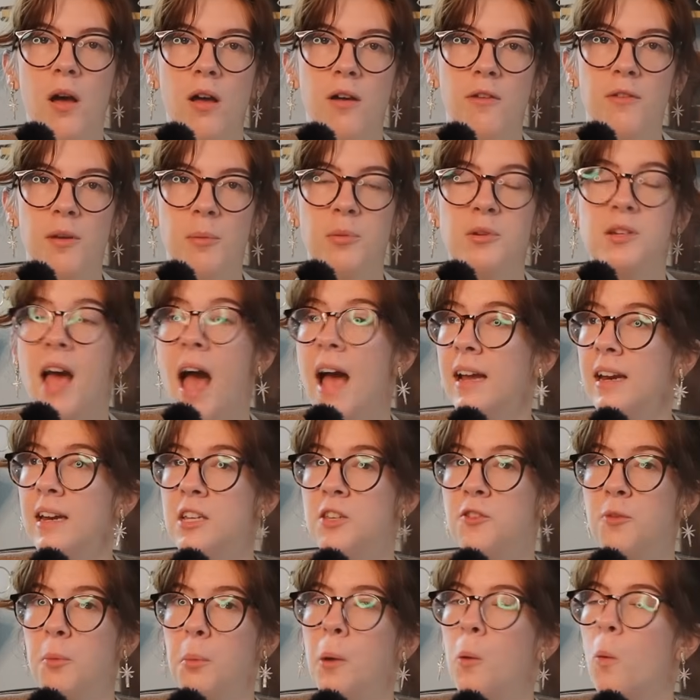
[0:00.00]
of a
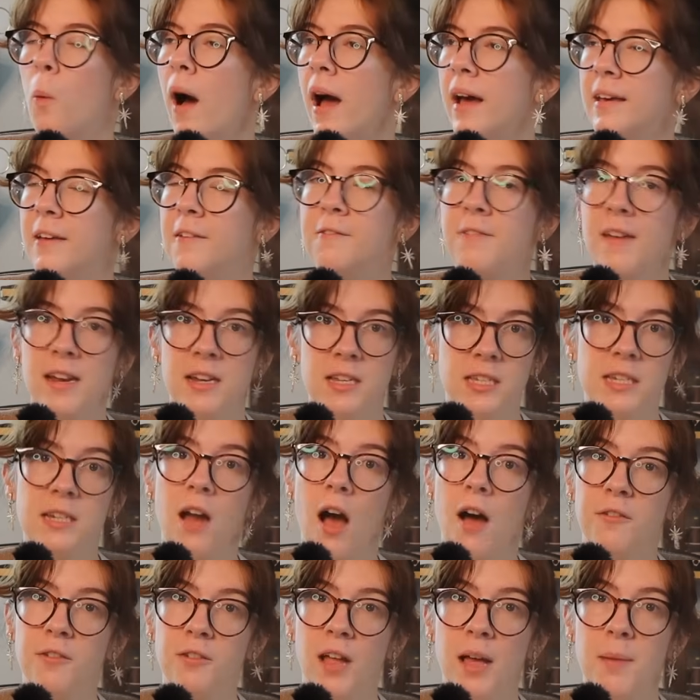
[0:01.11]
protagonist from a YA fantasy
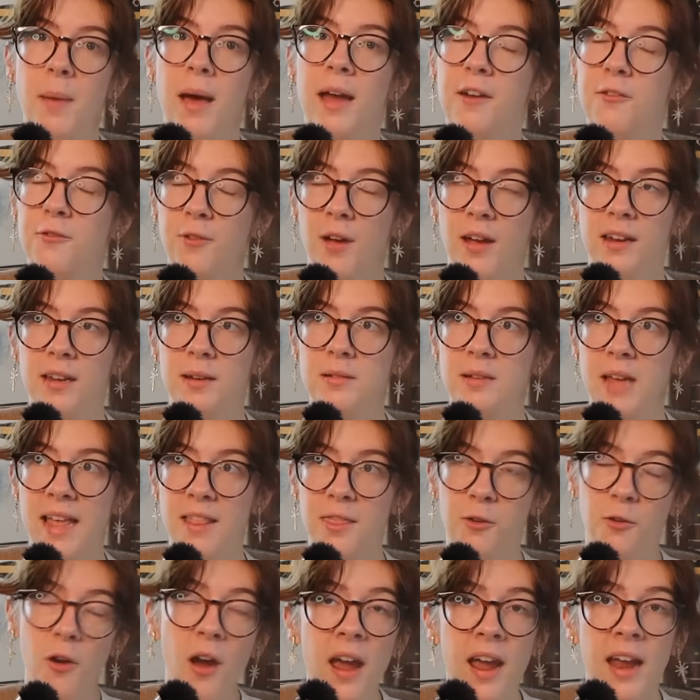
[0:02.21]
novel I might have read in
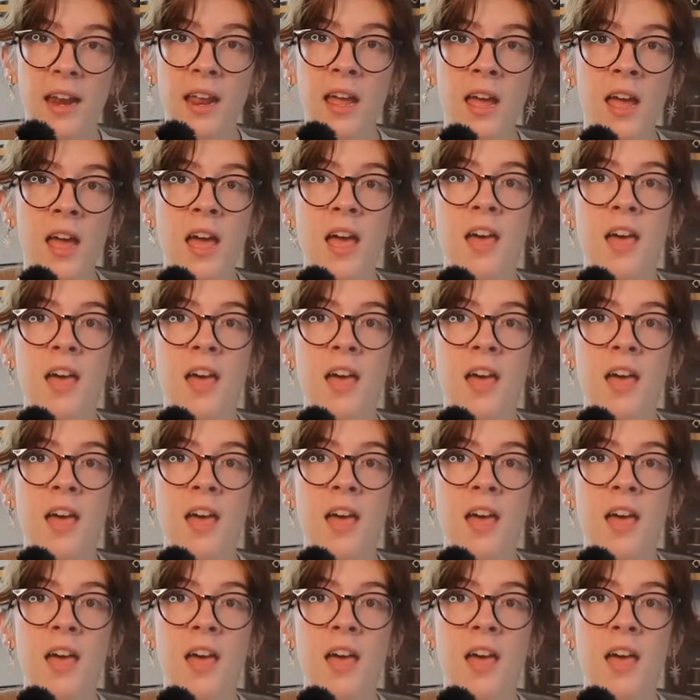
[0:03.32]
10th grade,